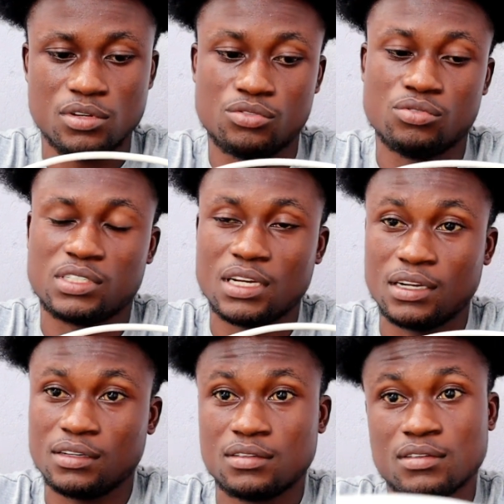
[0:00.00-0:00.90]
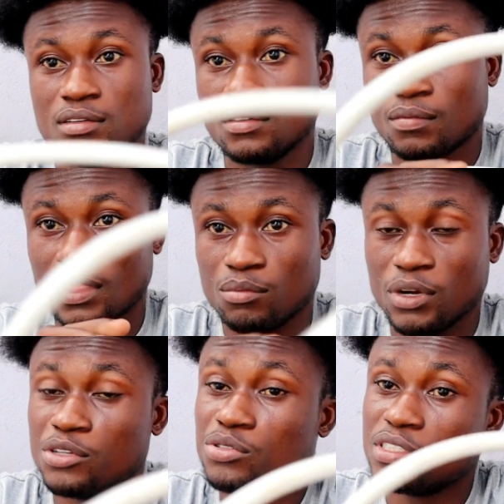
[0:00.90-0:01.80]
is to scan.
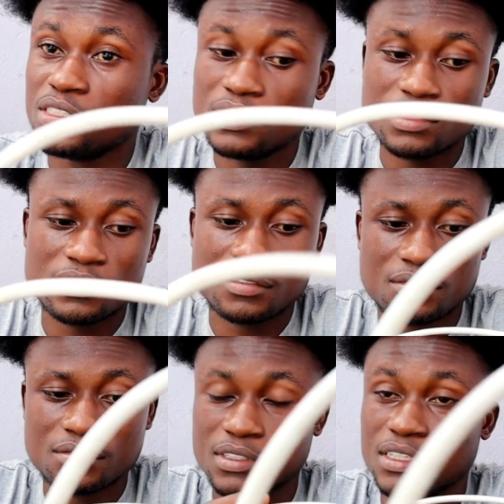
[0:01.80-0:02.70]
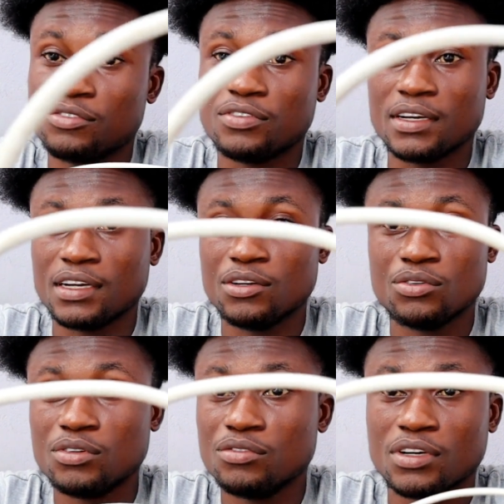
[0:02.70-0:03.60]
By using this finder, you
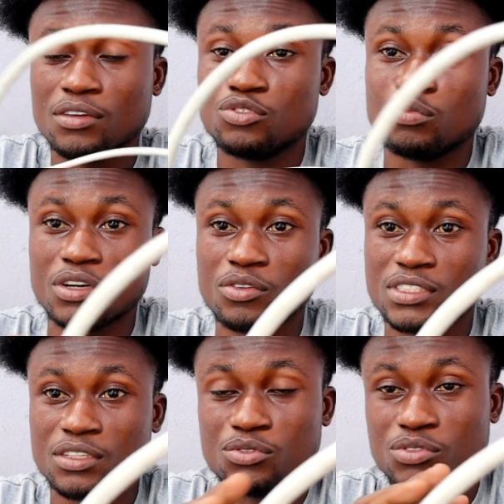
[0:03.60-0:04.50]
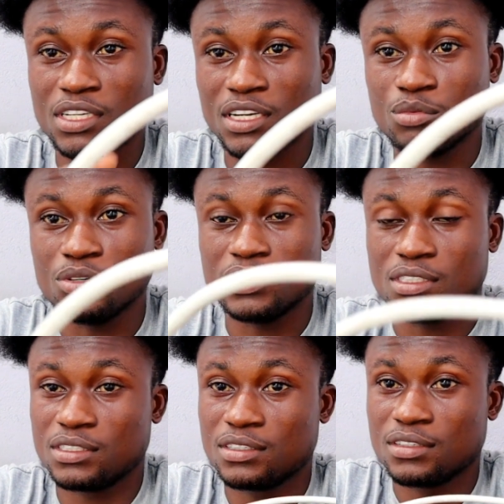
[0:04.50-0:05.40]
don't even have to bother yourself to scan
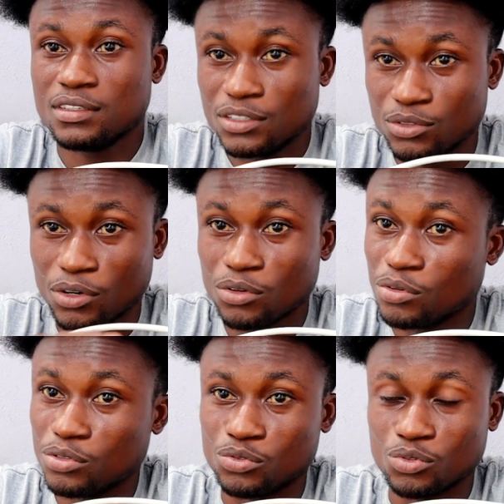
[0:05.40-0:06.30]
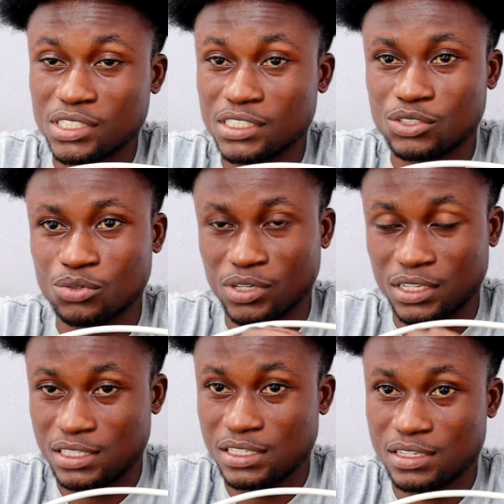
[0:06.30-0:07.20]
because you are not going to watch it on
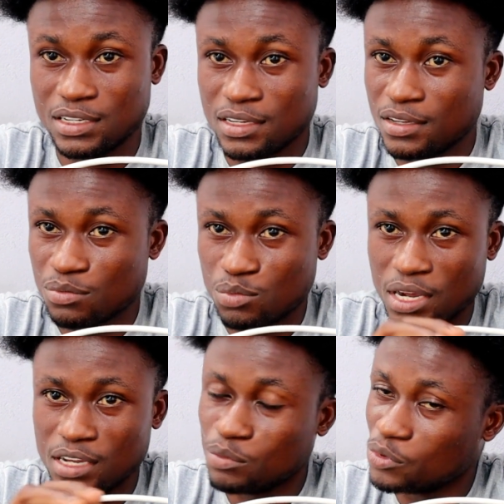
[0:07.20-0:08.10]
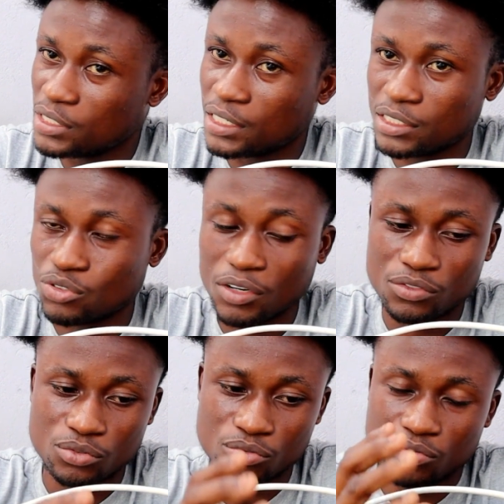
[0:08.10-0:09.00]
it. But in most cases, you
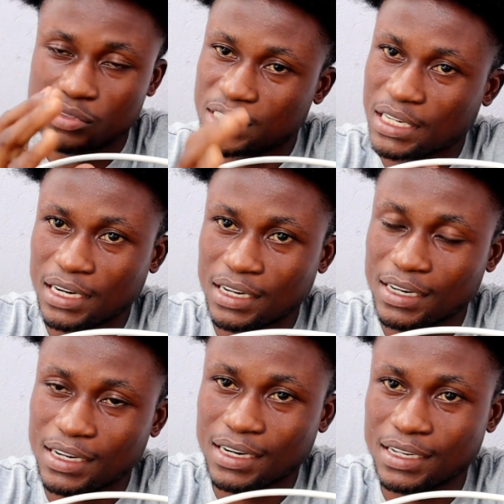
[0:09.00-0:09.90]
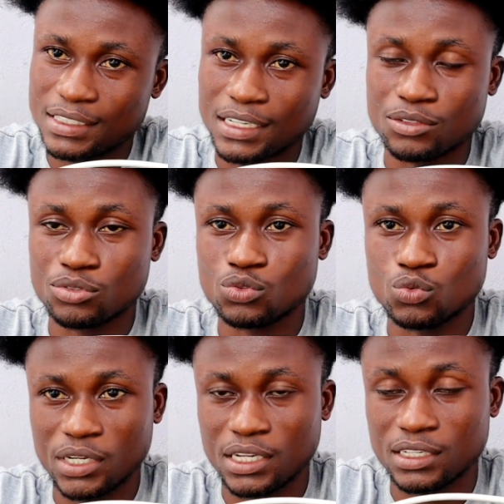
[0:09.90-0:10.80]
have to scan and then get the channels
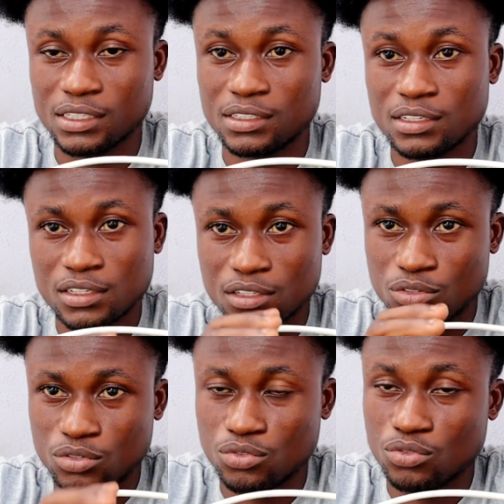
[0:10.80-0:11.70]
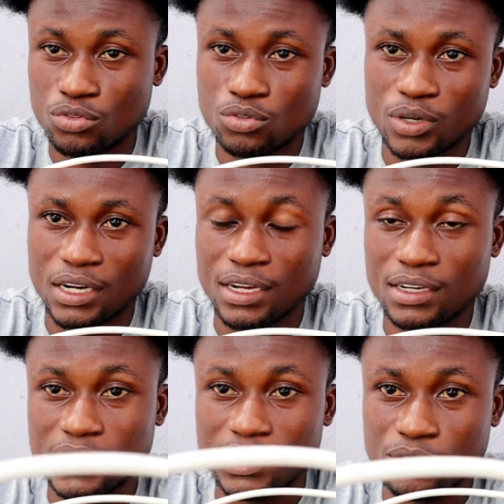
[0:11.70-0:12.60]
working to know whether
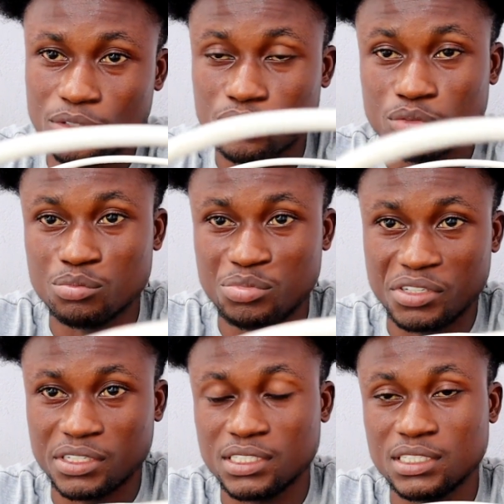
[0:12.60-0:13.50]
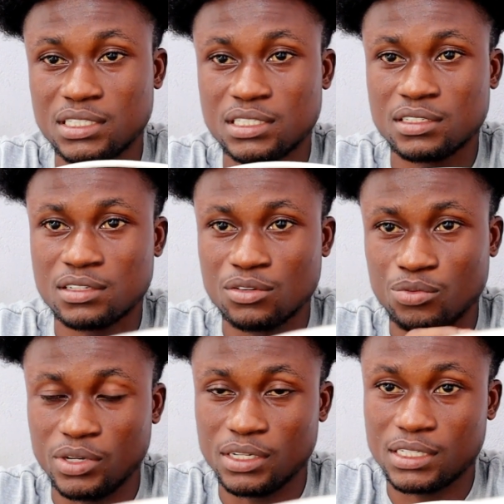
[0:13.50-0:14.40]
there is some breakages
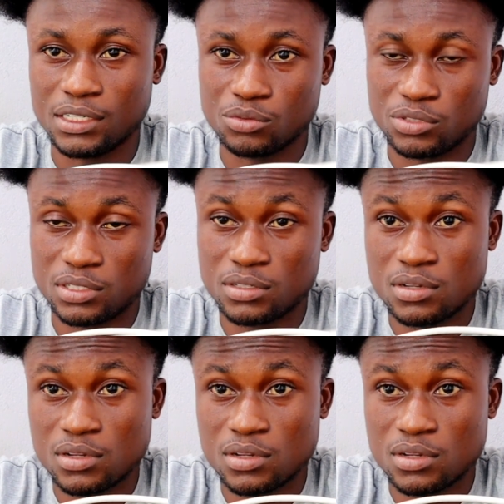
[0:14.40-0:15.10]
with the channels.